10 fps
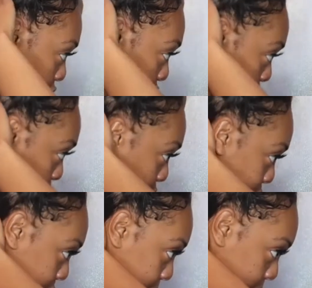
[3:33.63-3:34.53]
go through
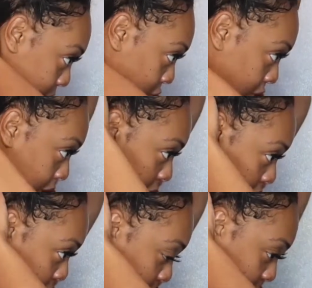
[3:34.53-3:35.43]
it like that.